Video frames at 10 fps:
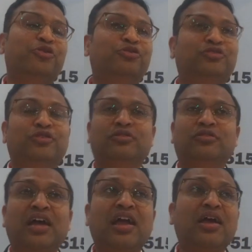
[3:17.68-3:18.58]
No, so
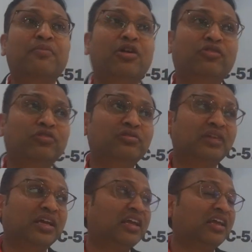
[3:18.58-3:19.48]
MRO
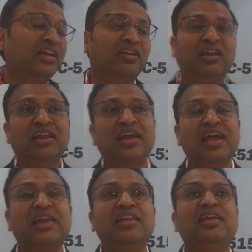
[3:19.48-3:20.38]
in
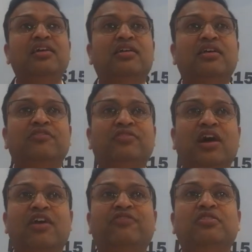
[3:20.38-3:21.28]
any aircraft,
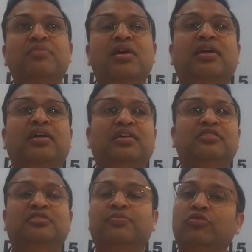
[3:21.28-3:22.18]
aftermarket
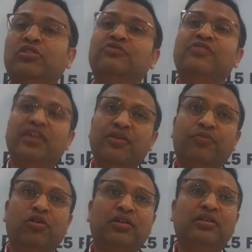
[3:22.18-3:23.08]
and support is very
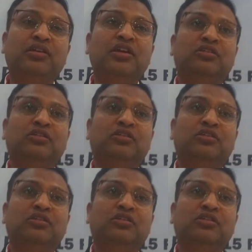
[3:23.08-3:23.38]
important.